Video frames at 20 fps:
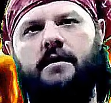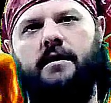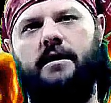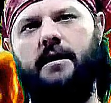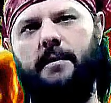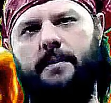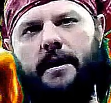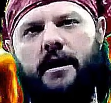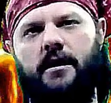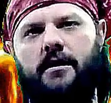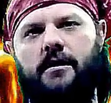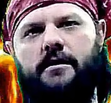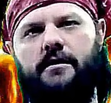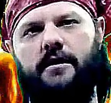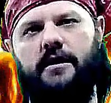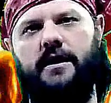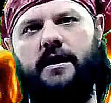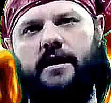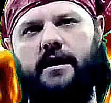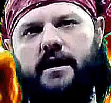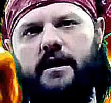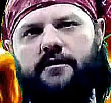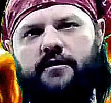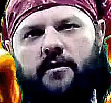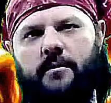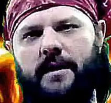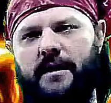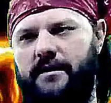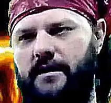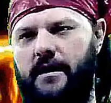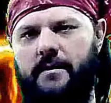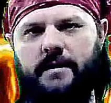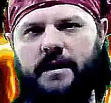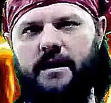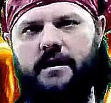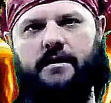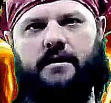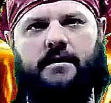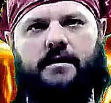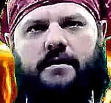And apparently,
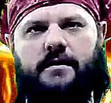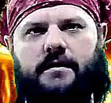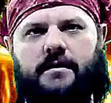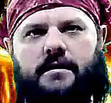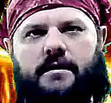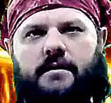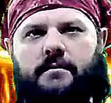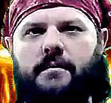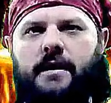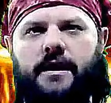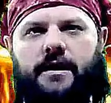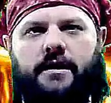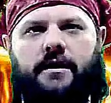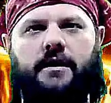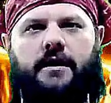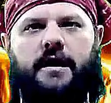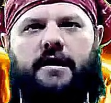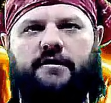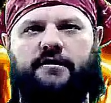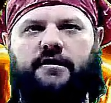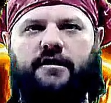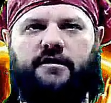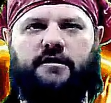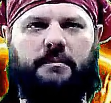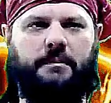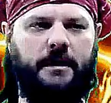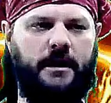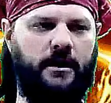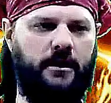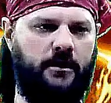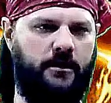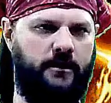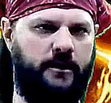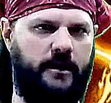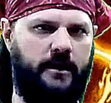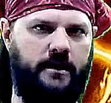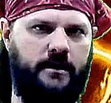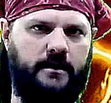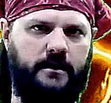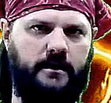Meta has
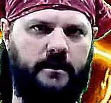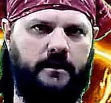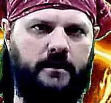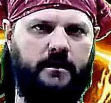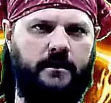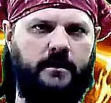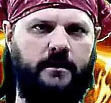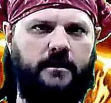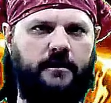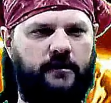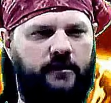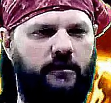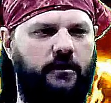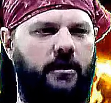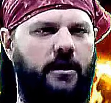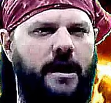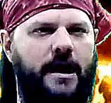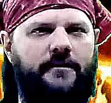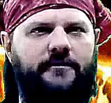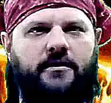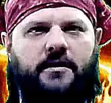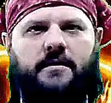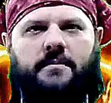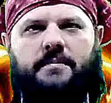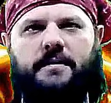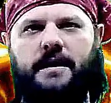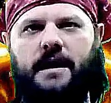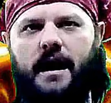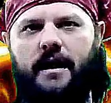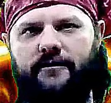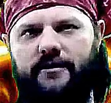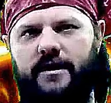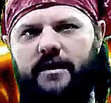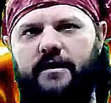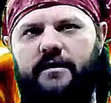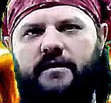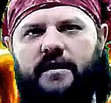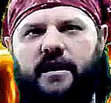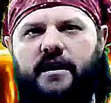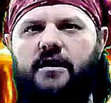disappeared. So I happen to be having
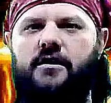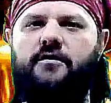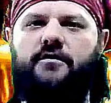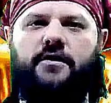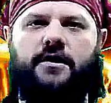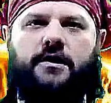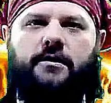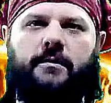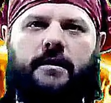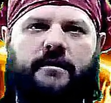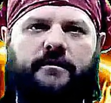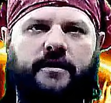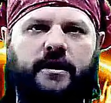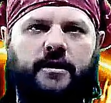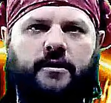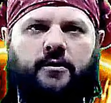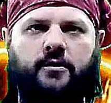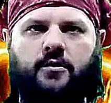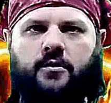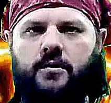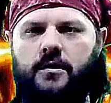to take over the review.